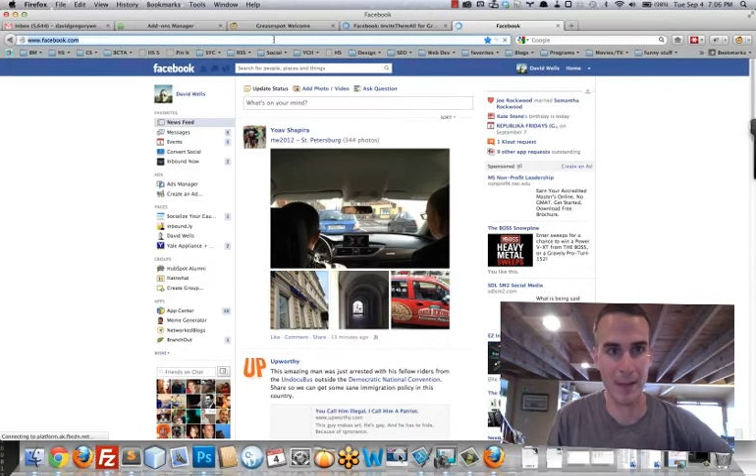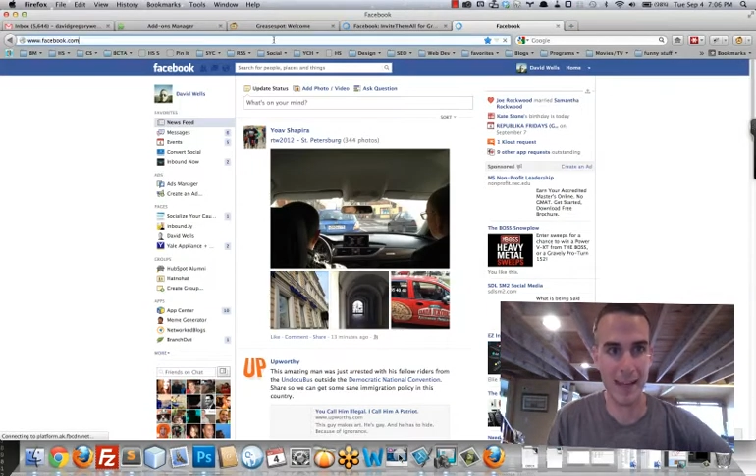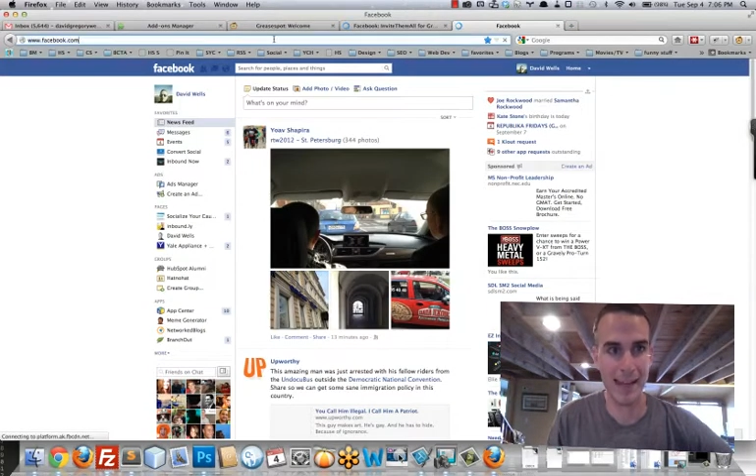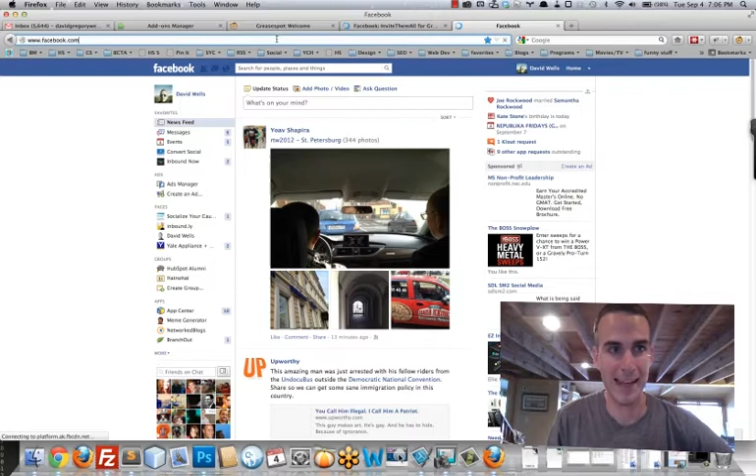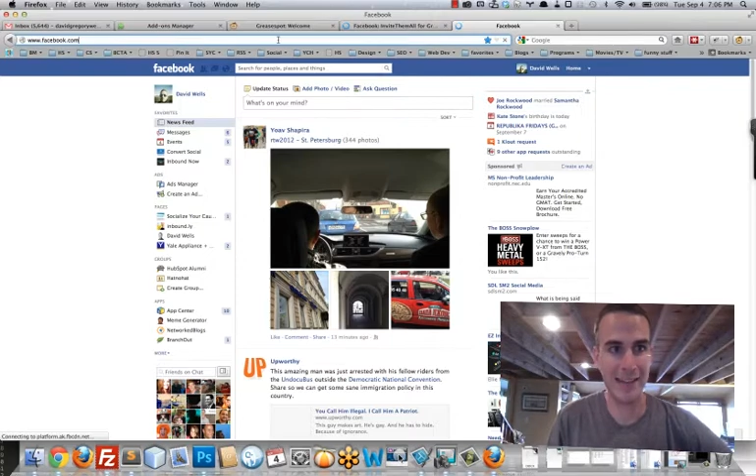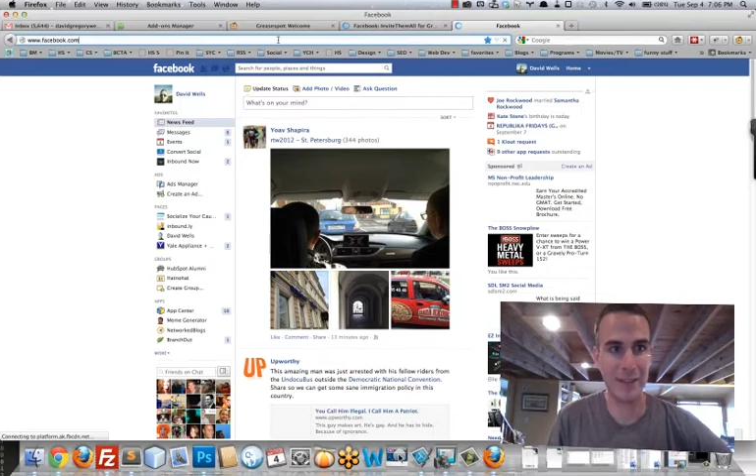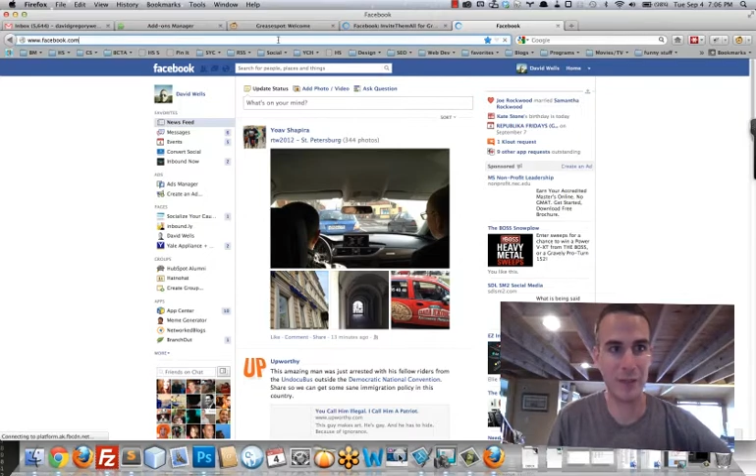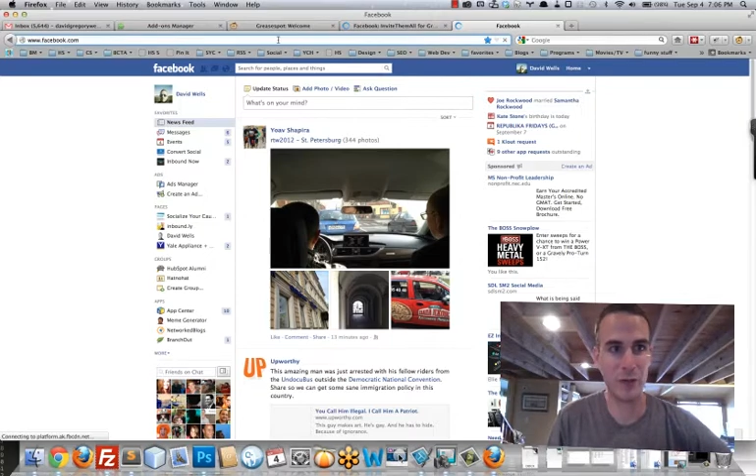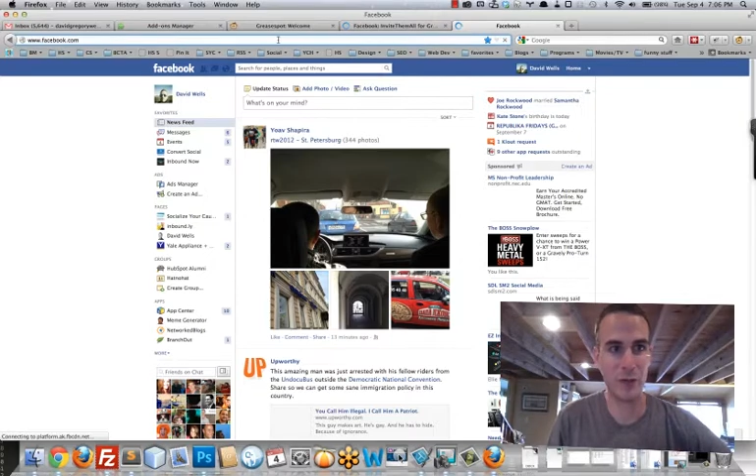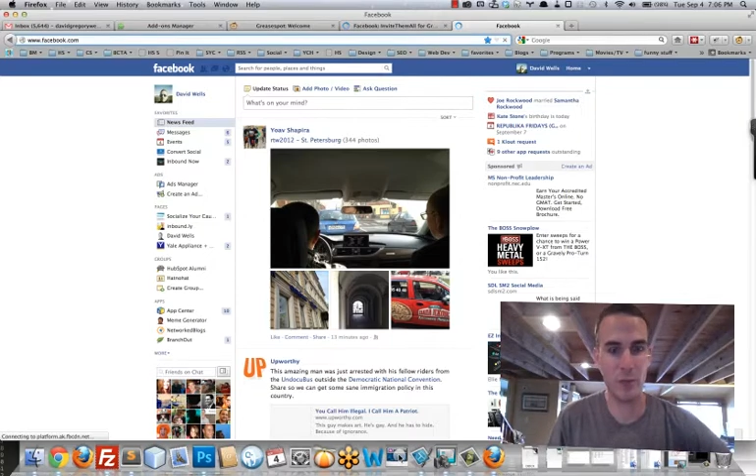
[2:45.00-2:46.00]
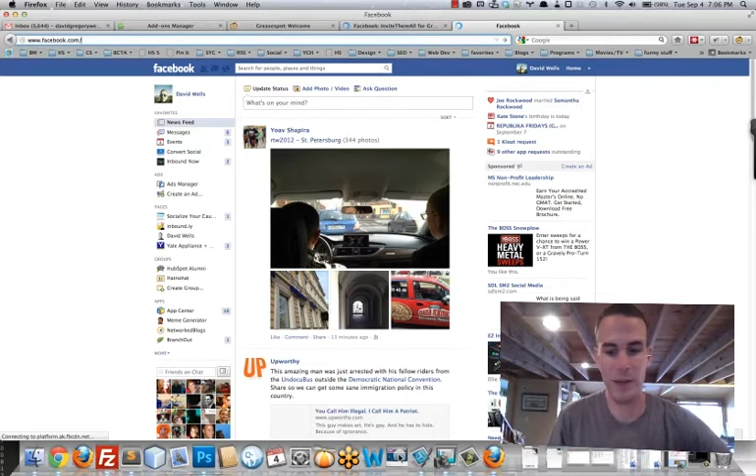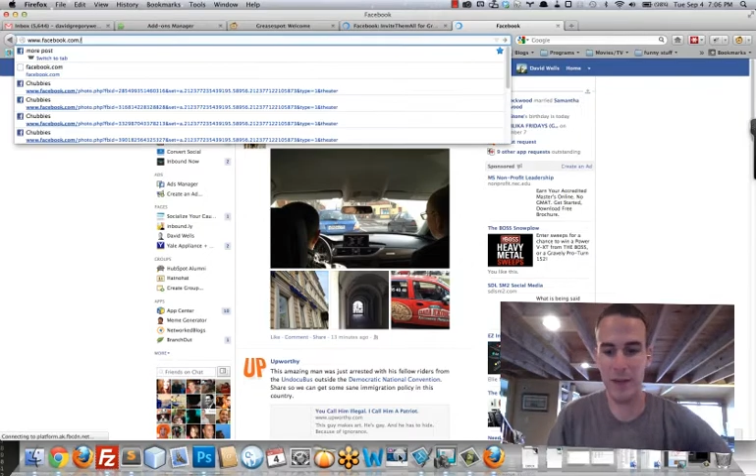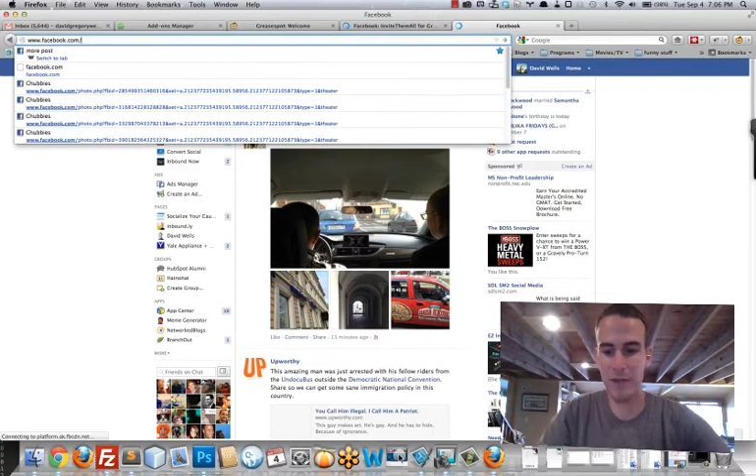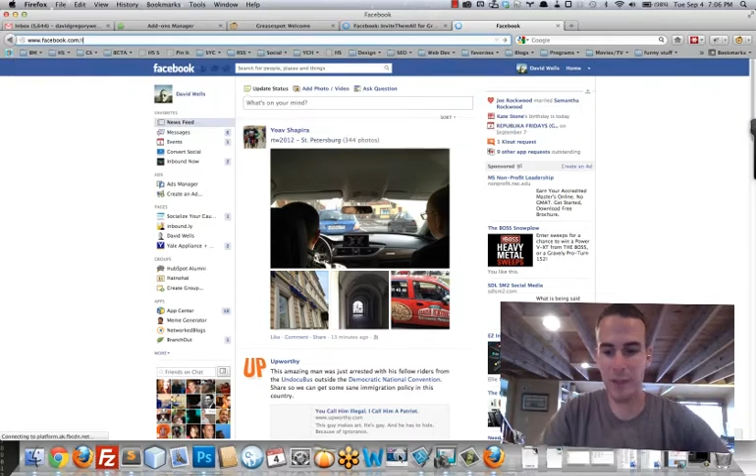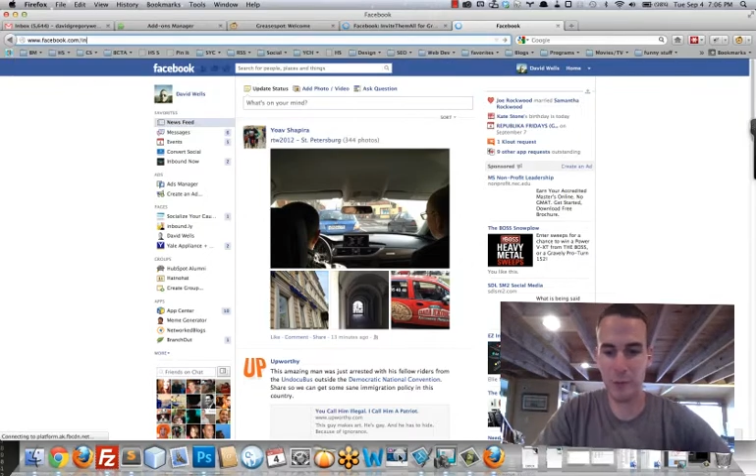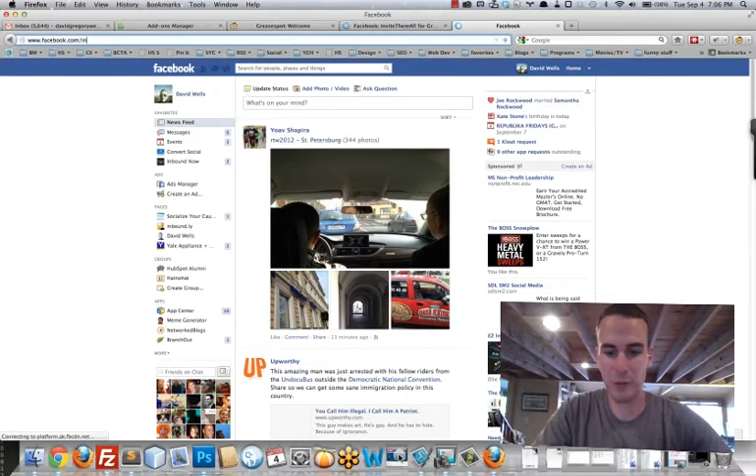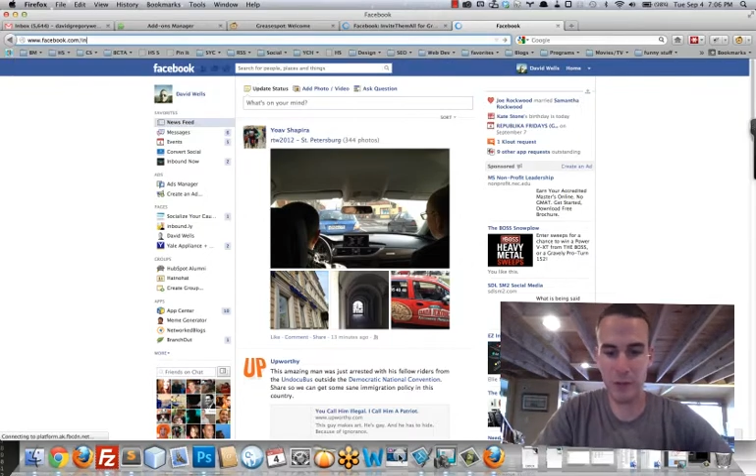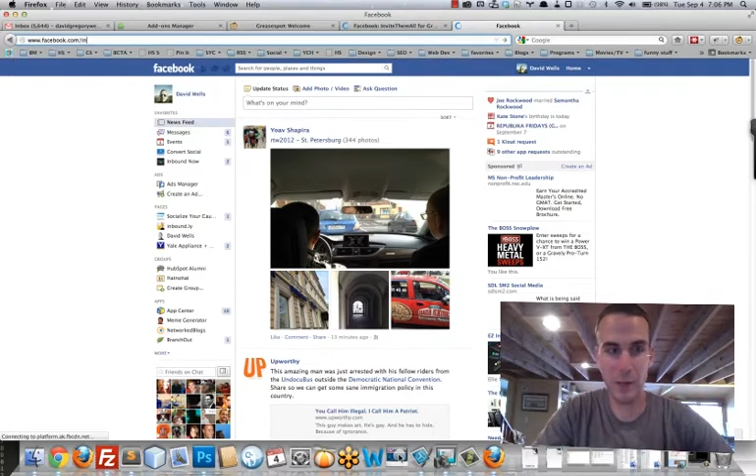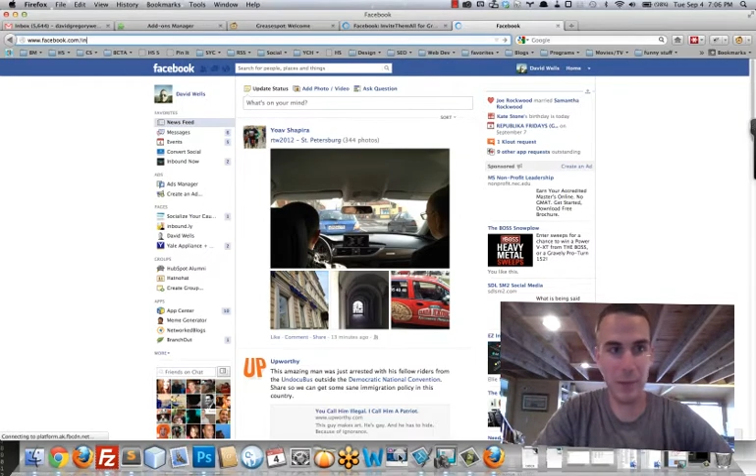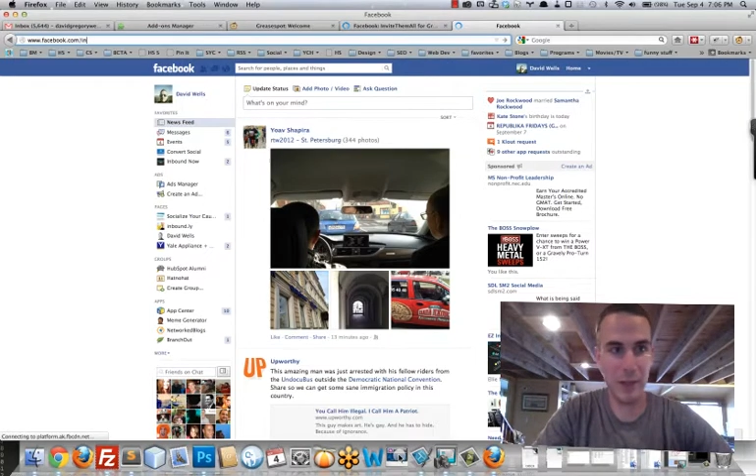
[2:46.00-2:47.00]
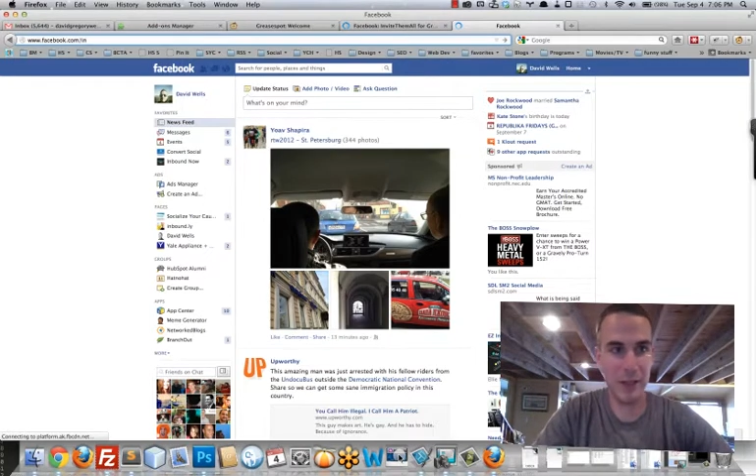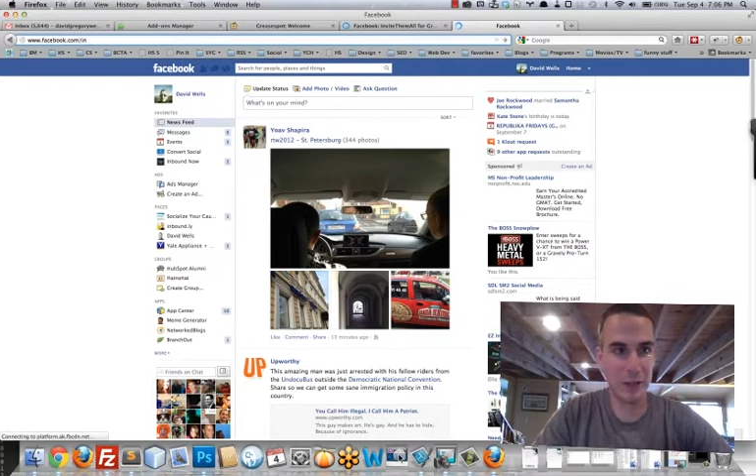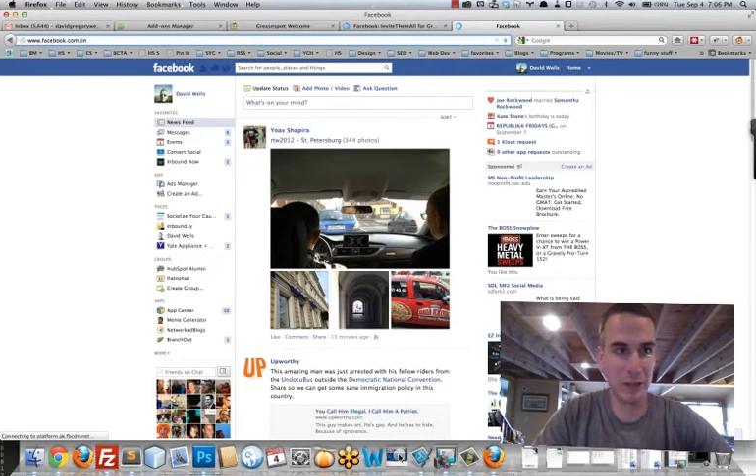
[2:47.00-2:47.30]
and head into my Facebook fan page,